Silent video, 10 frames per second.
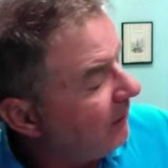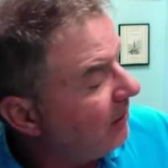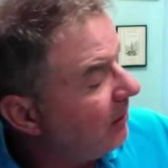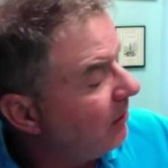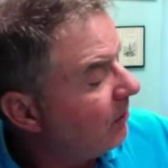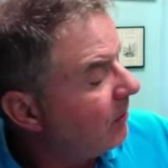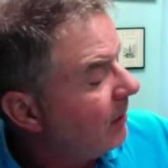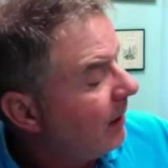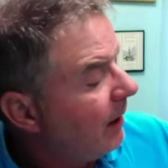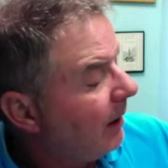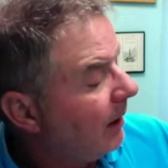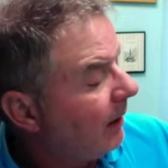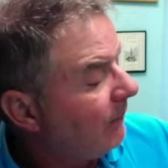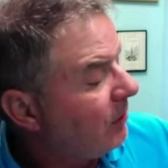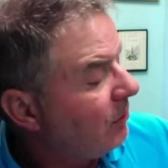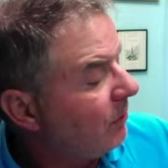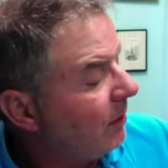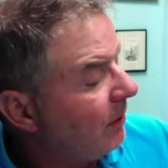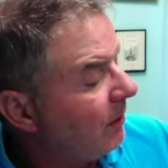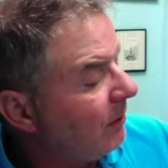video. You
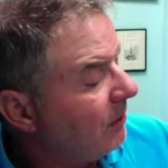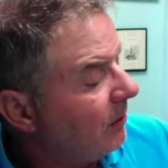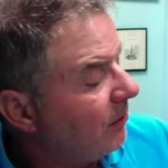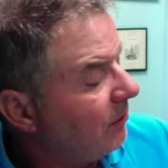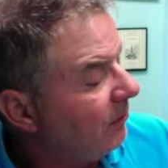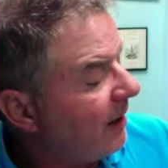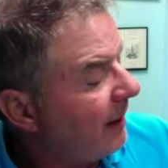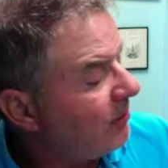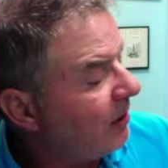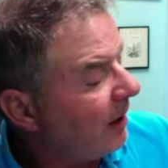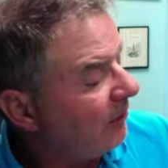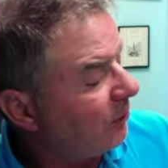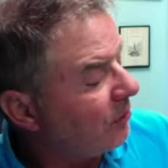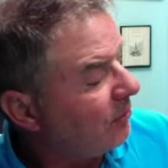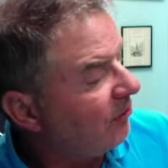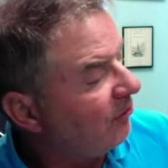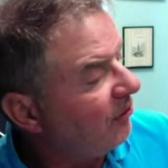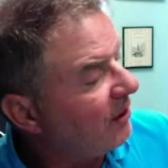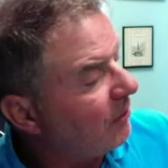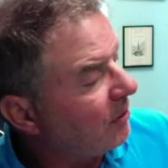can do snapshots where you can
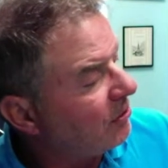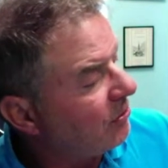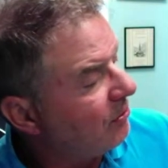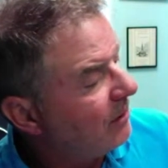see what